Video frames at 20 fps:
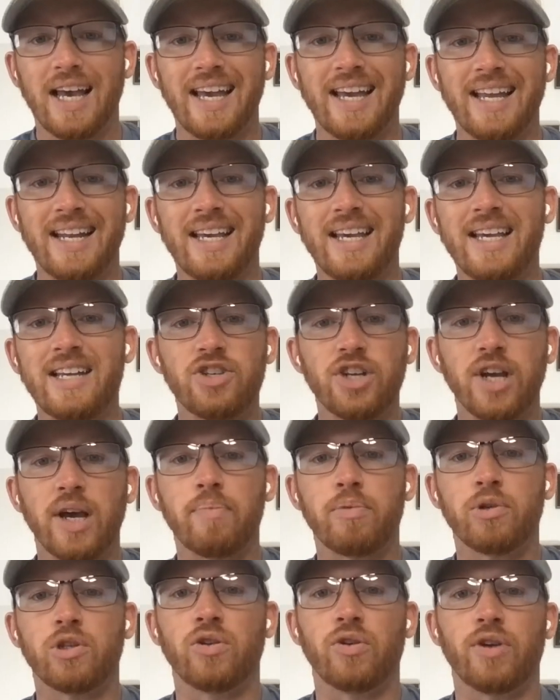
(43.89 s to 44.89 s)
In each
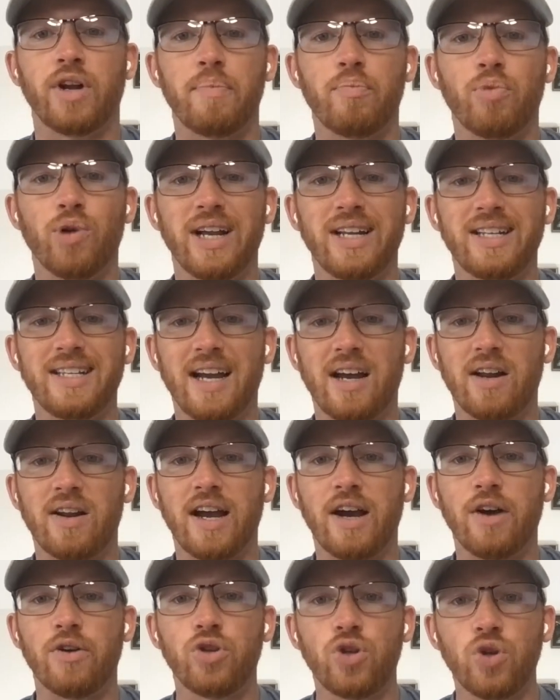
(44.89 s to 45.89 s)
episode, I break down
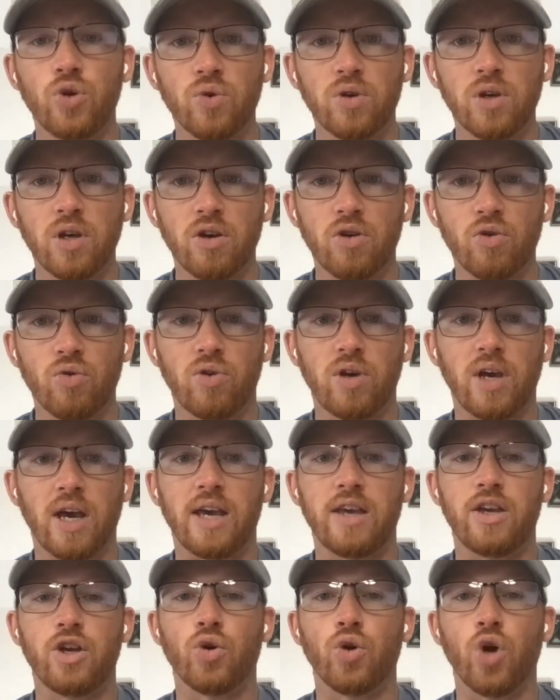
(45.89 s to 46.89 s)
how you can
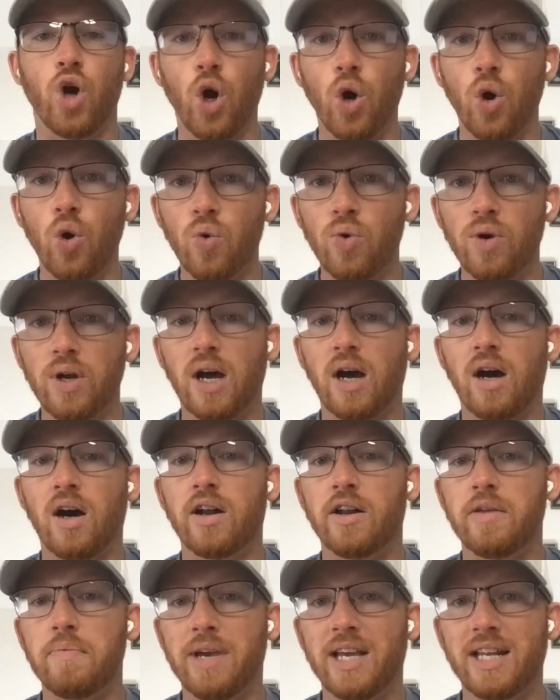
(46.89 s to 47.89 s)
create your own
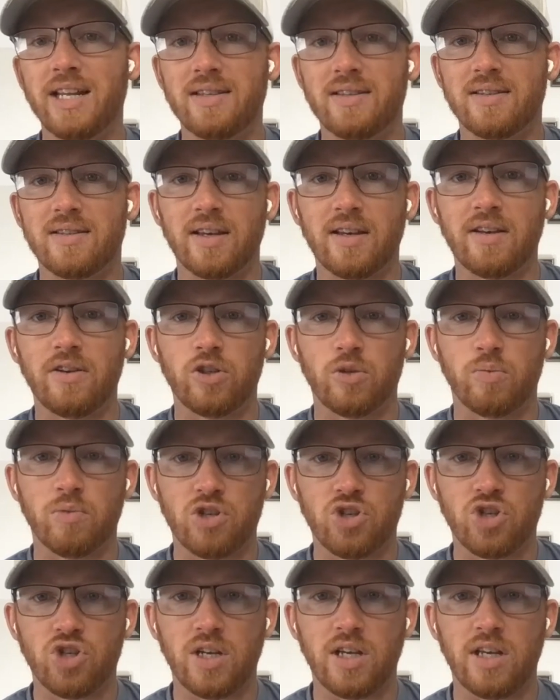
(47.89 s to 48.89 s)
automated sales
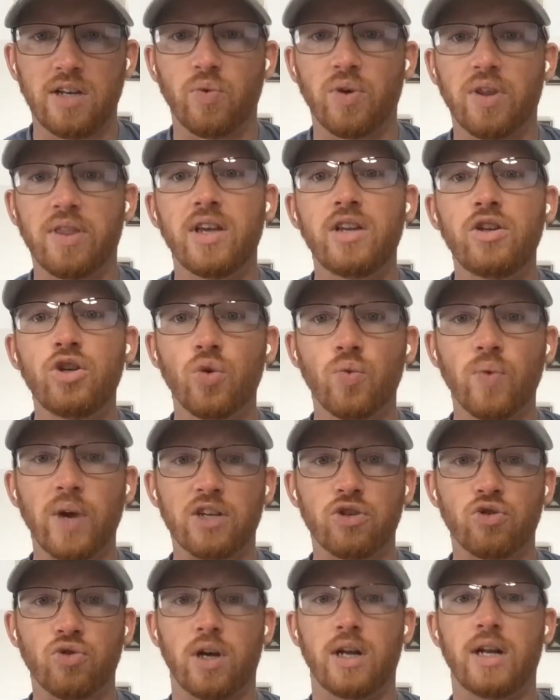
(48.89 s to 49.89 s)
machine within your
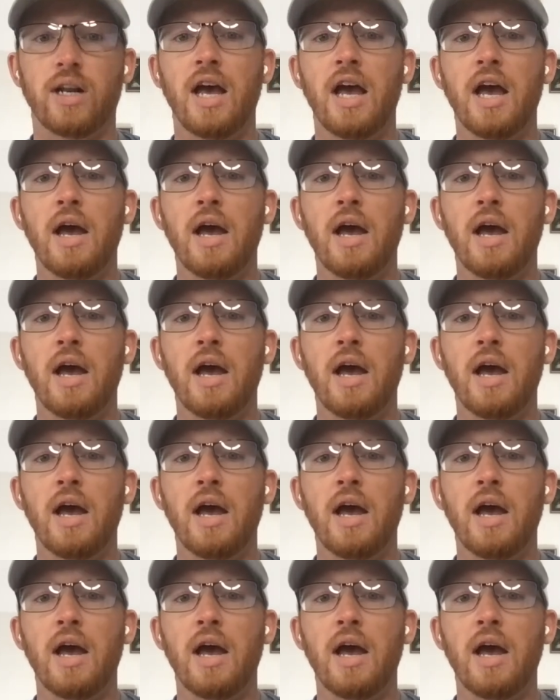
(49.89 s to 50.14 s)
restaurant